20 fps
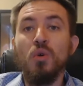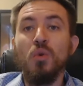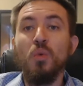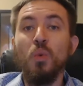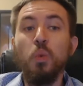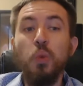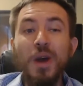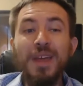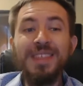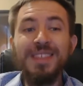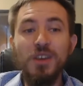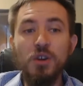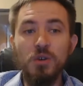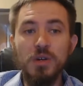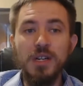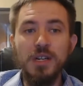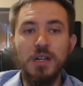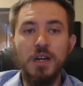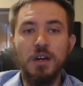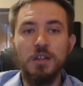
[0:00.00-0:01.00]
With your
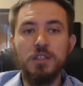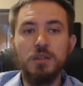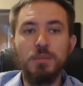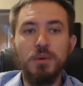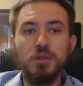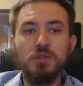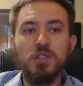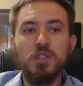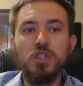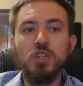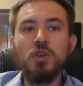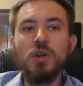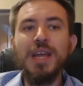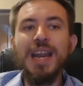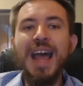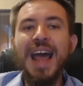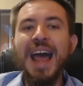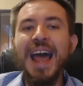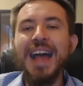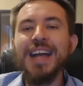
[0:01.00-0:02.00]
deductibles, you
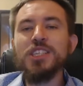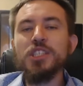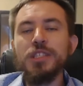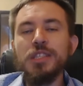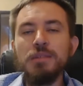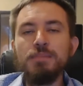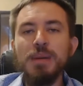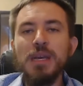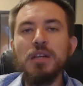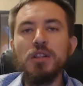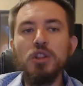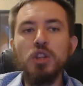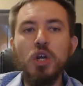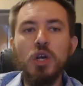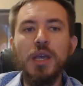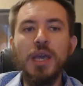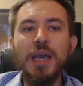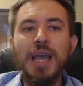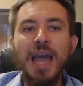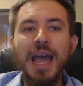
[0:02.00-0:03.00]
could actually be
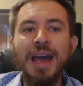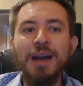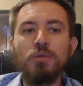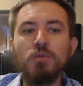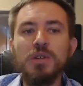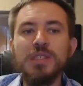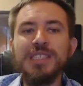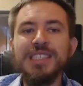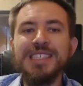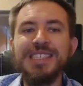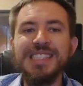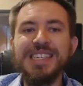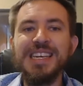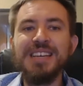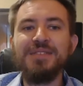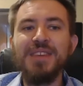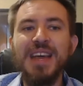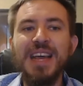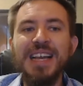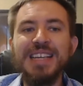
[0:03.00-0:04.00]
looking at
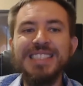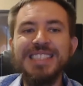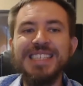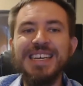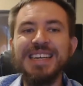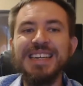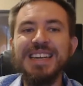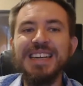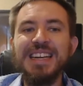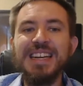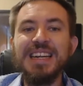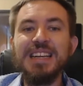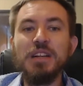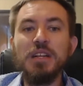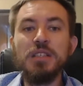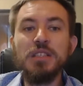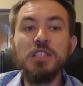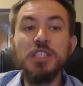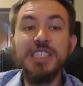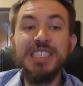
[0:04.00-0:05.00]
receiving
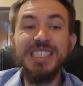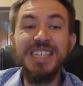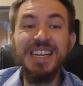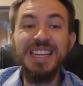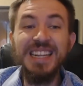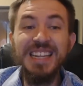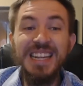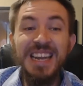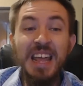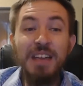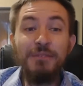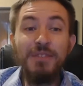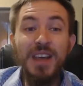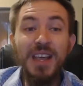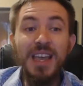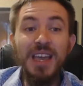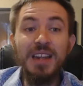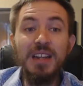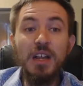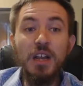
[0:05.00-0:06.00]

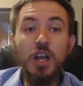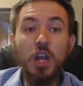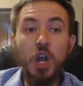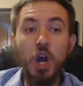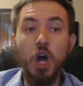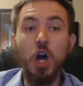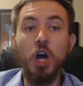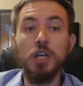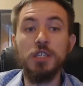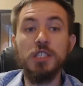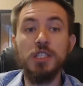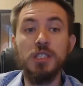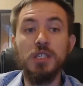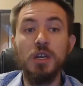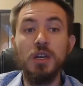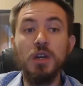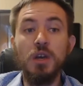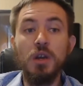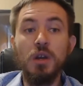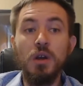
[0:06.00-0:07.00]
significant costs
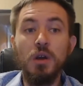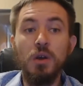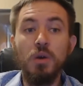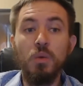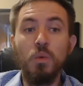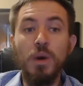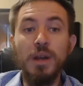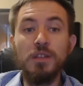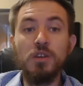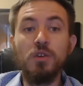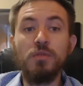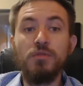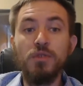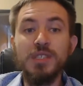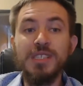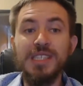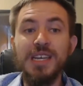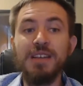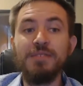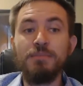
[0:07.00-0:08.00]
when you've
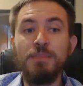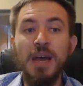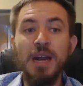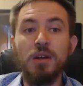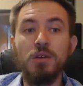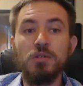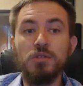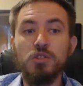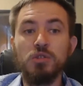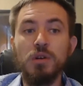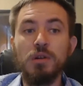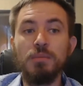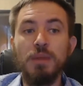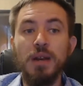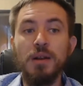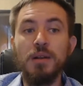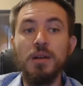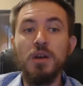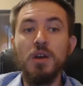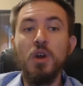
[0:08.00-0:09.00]
received medical
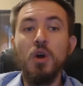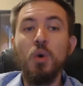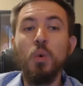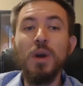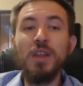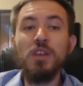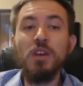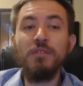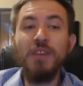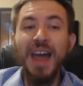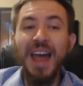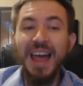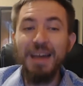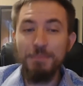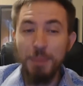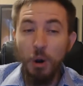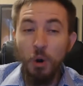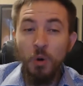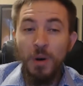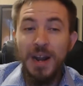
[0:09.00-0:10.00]
treatment. When you've
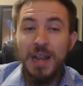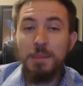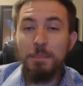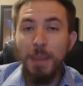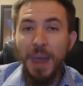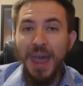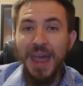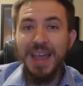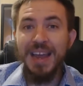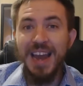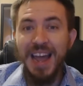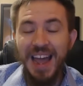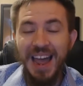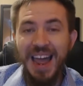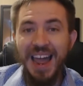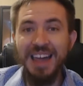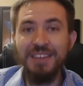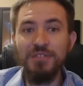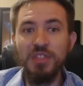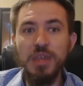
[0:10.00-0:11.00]
already paid a
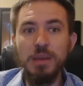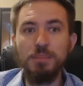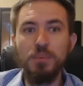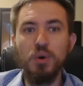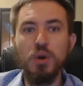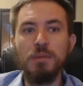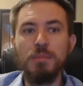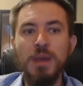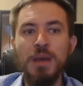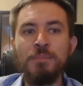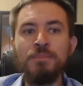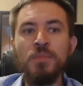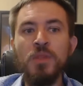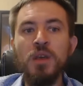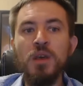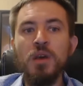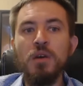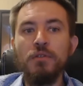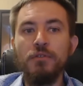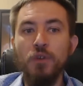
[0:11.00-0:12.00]
hefty premium
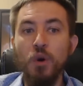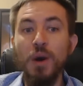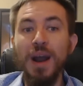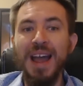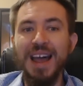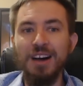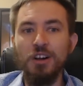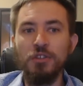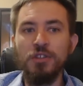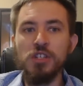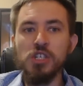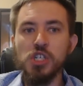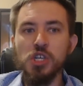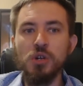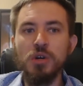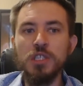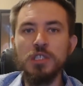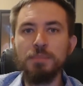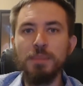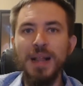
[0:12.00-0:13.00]
for a health
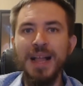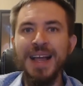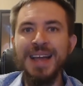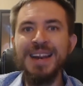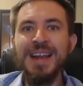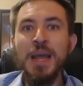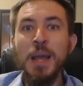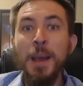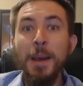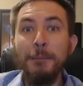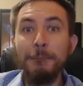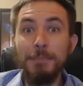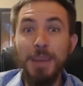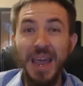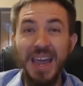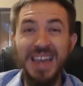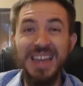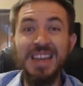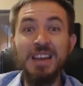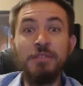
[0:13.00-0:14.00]
insurance plan,
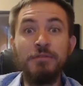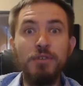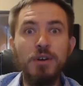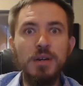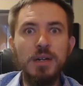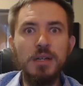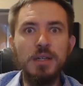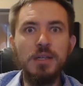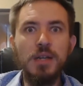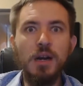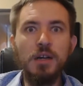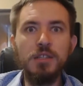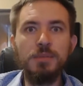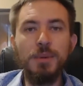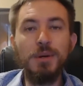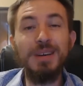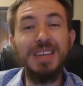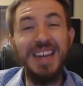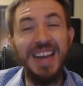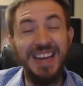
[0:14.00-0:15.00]
paying for a
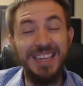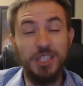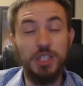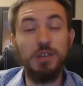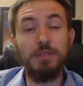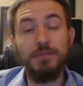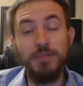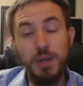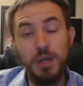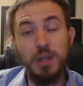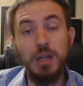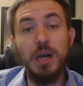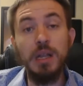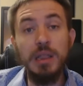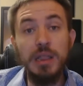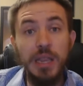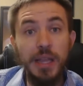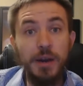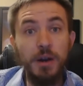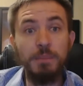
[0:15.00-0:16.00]
deductible can actually feel a
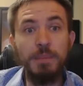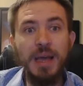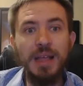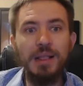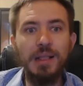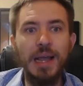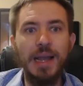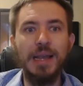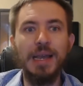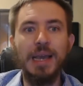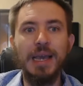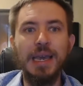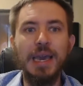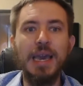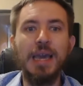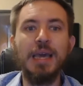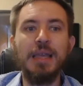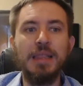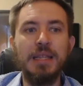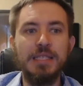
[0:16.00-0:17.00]
little bit like a
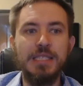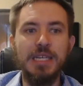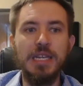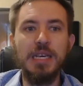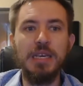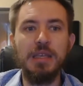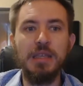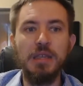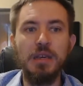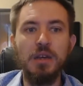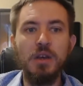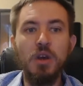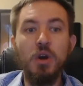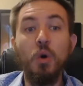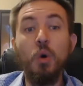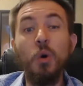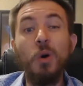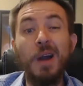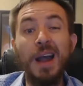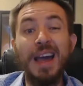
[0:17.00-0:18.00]
kick in the teeth
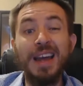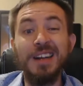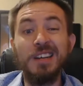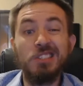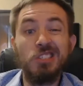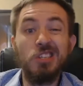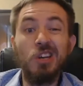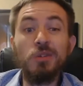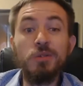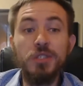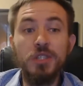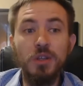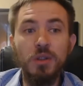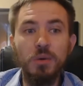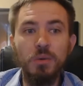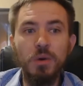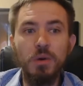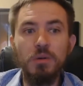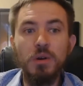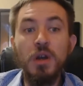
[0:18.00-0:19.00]
or adding salt to the
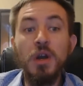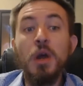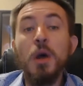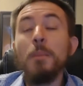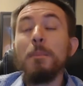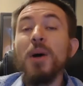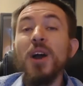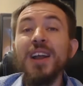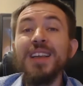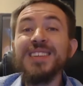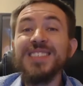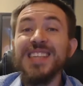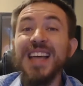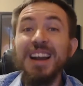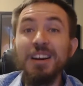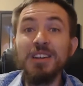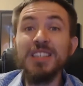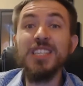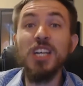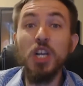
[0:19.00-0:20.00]
wound. But
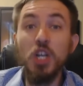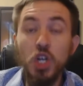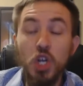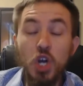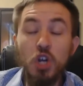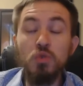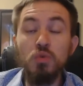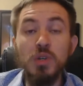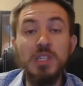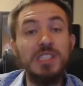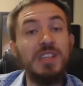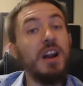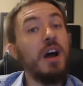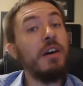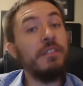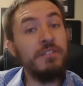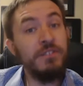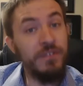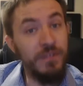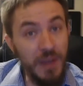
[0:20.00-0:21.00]
there is a good reason,
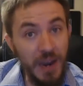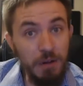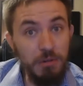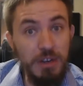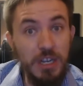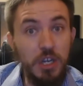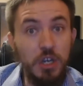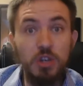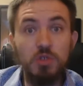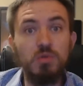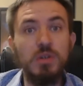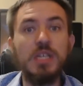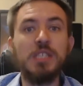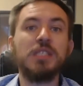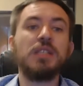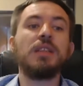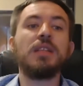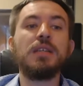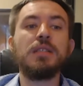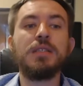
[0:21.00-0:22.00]
a very good
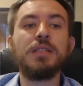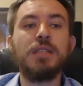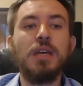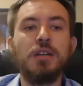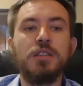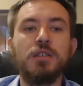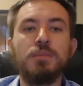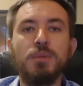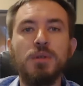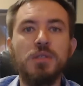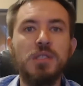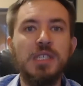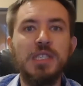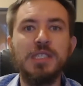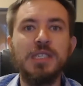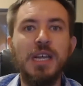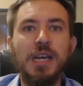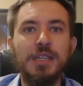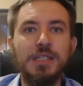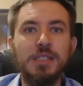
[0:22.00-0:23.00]
reason that deductibles
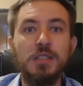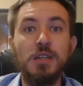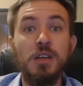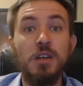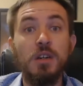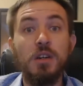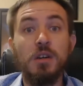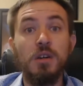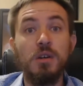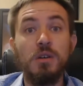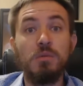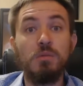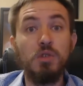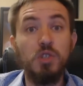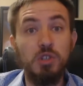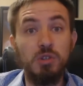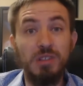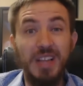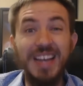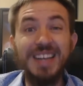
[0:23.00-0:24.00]
exist. Would
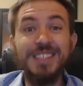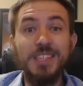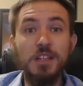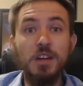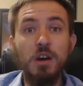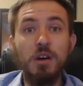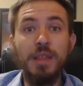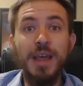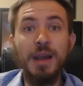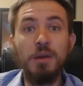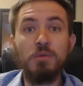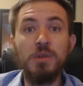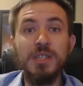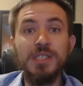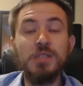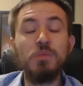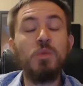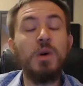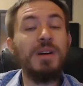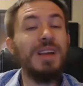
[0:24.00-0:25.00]
you like to know that
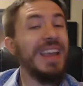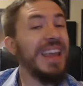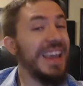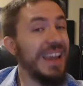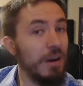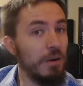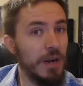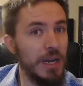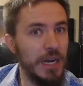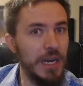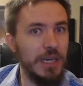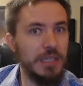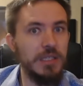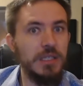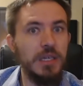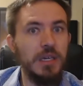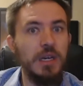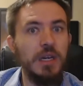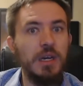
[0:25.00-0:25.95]
reason? Well, here it is.